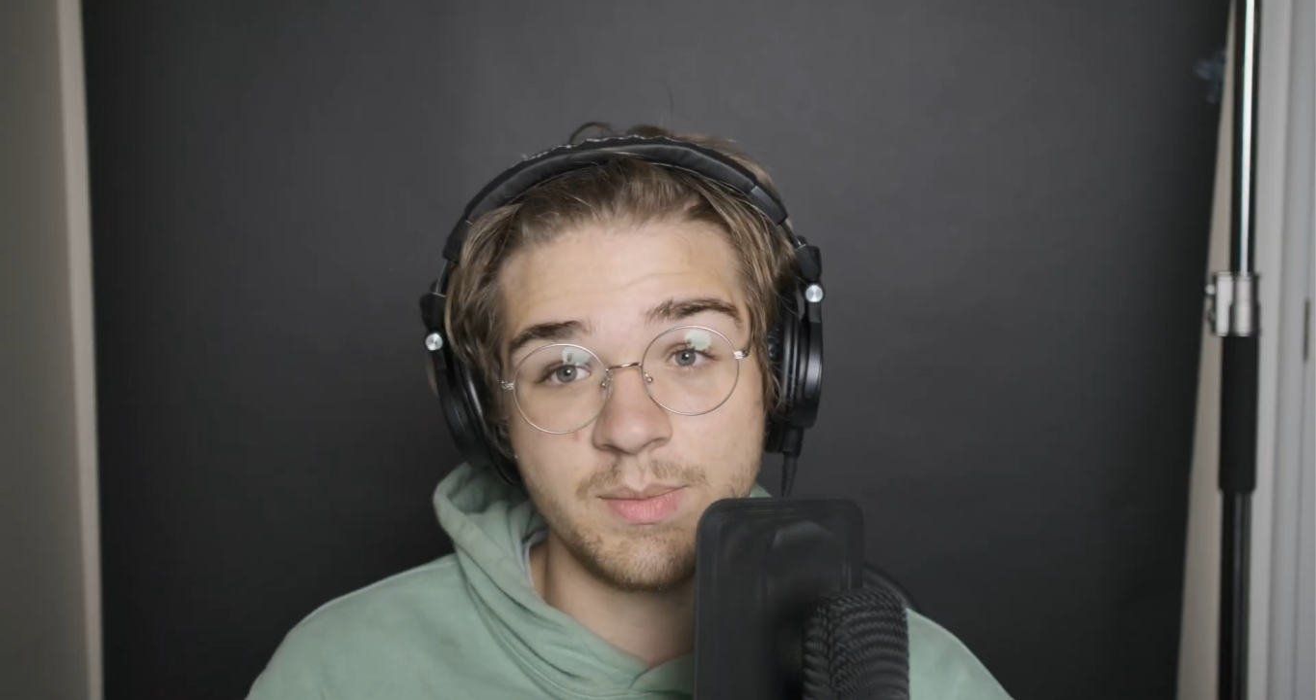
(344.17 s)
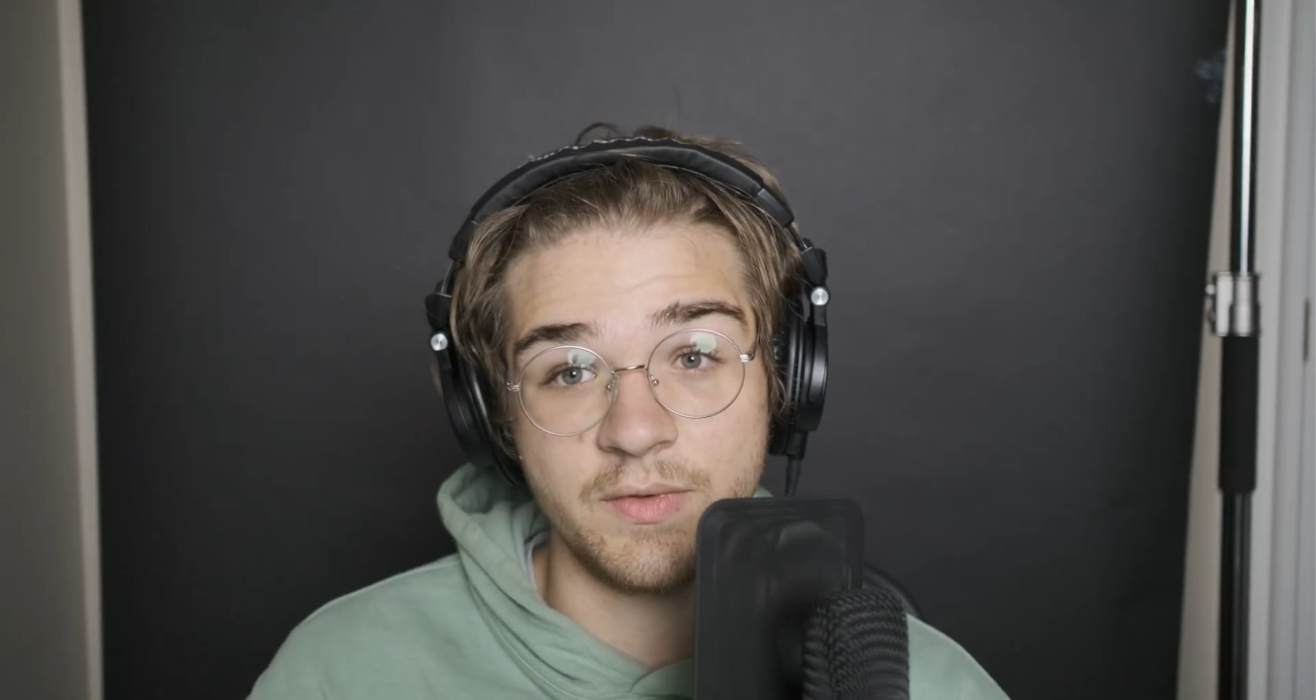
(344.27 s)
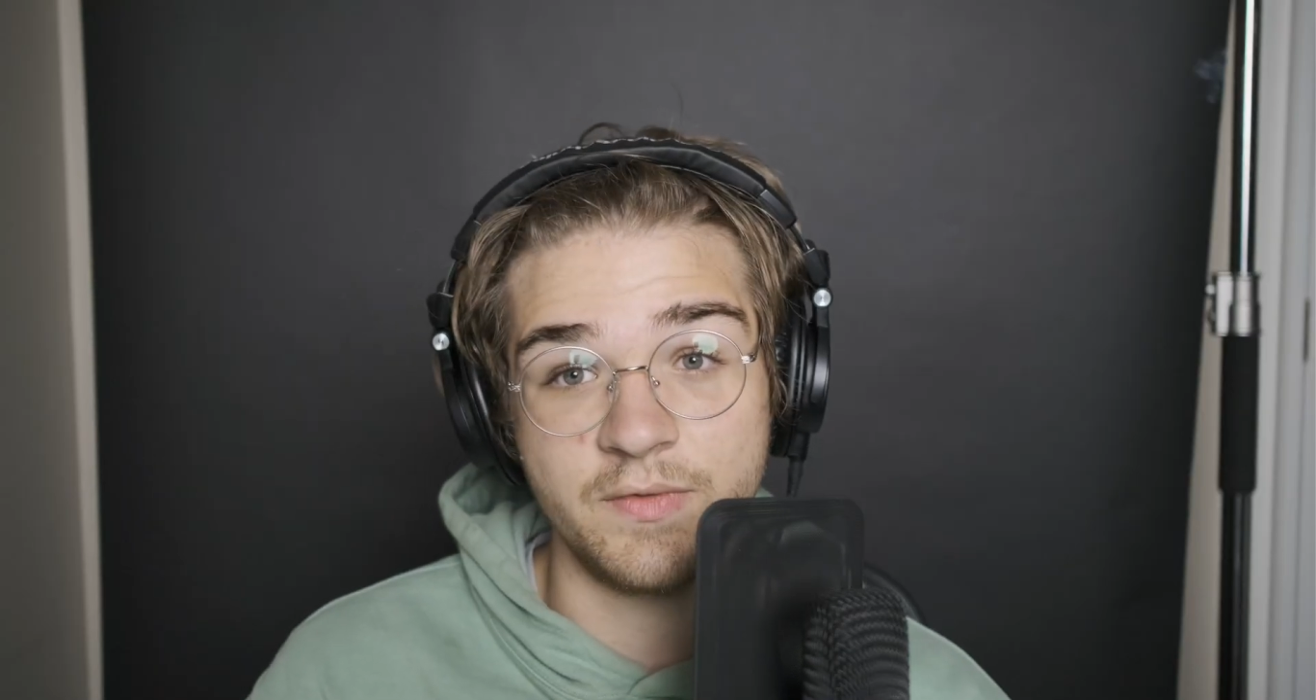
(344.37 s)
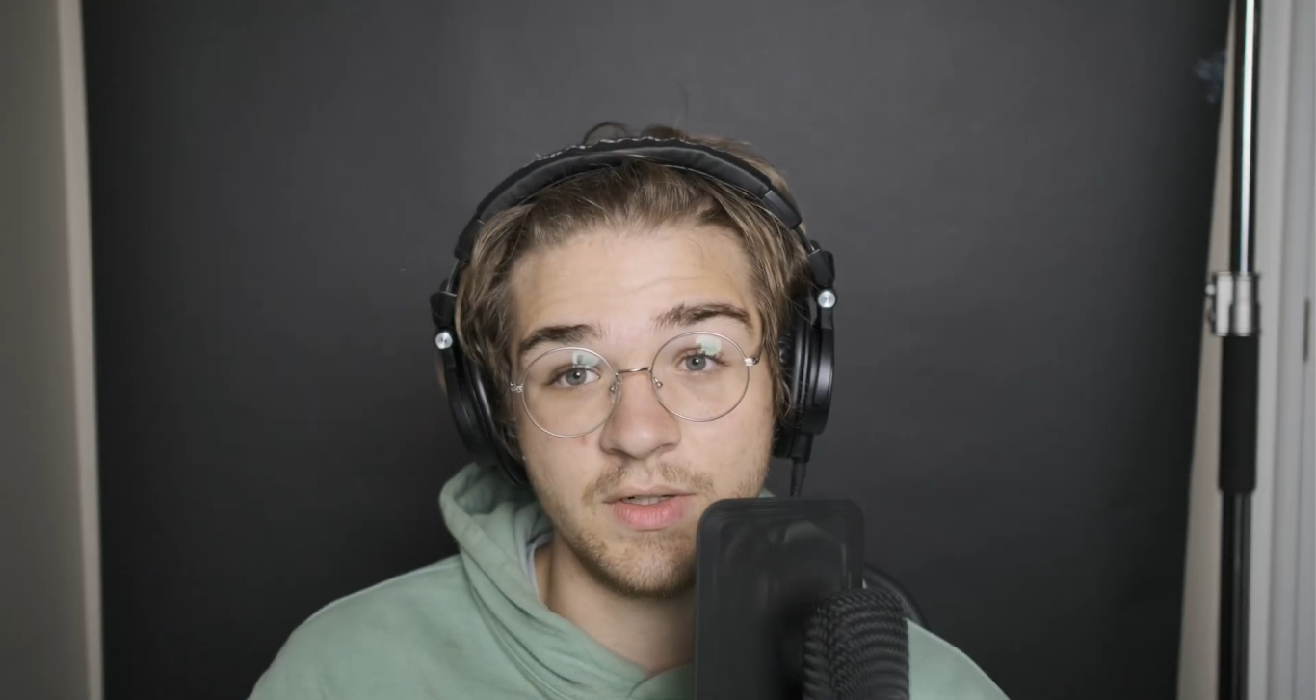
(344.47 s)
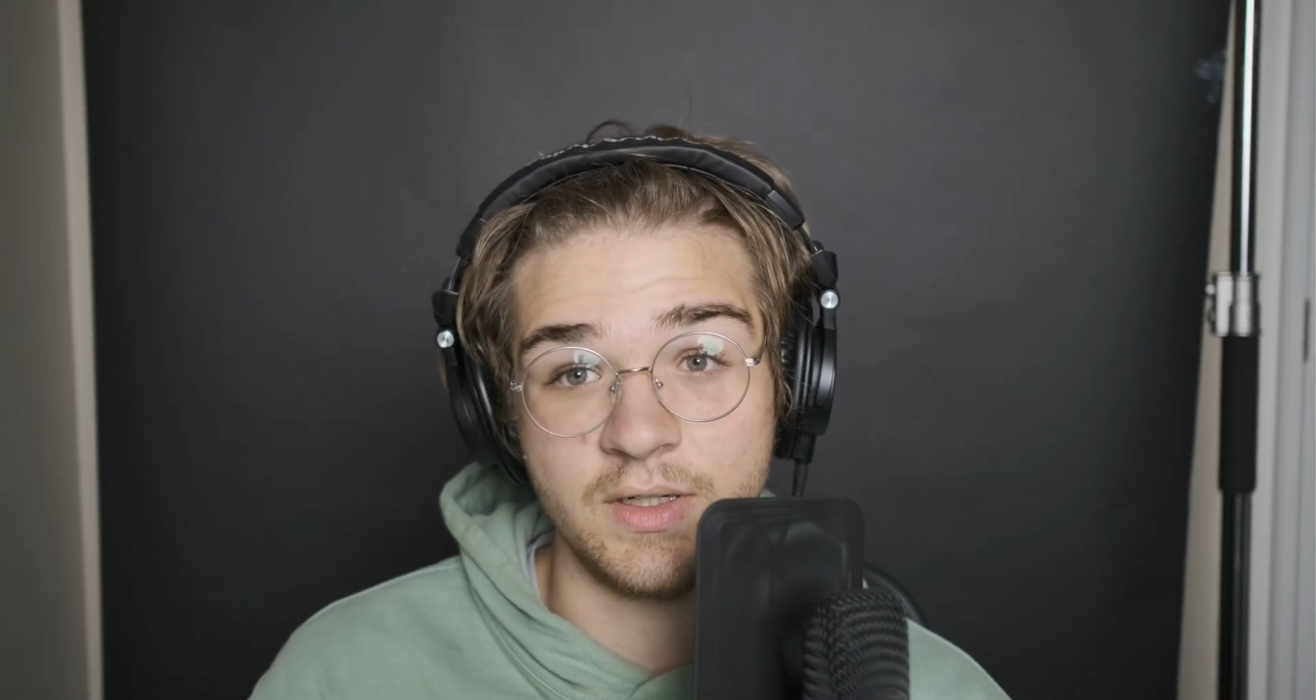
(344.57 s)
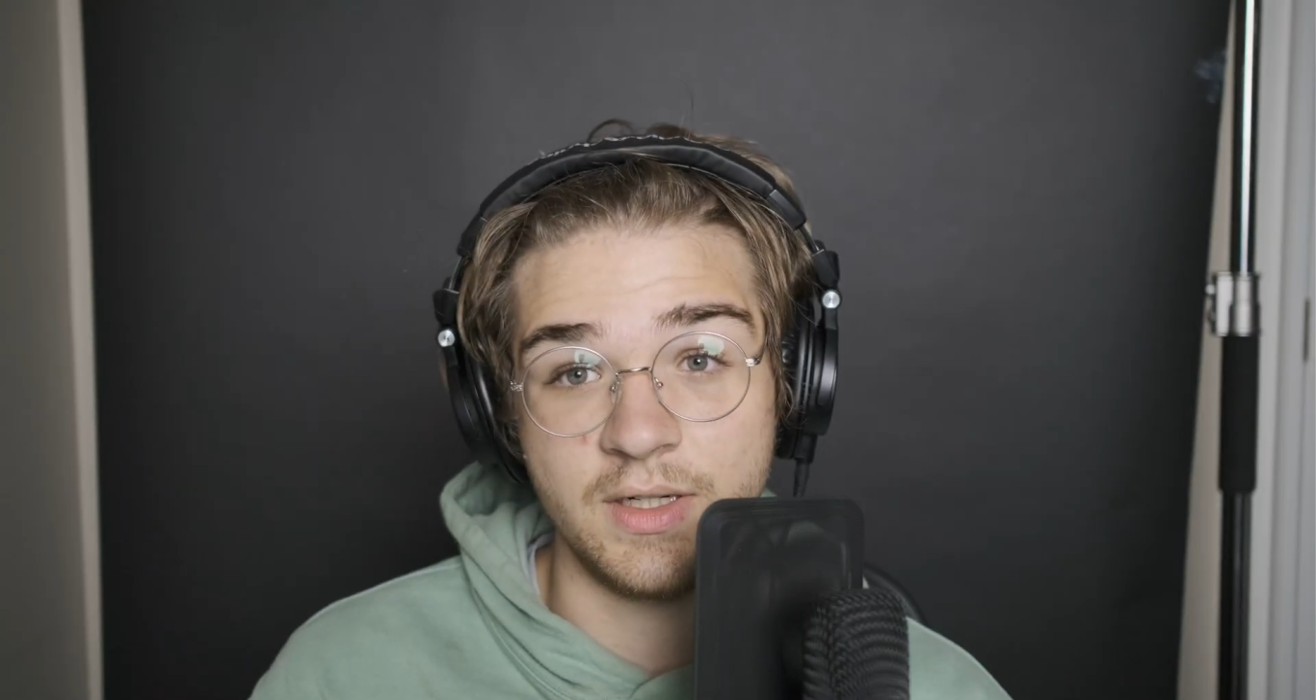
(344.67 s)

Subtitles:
prefer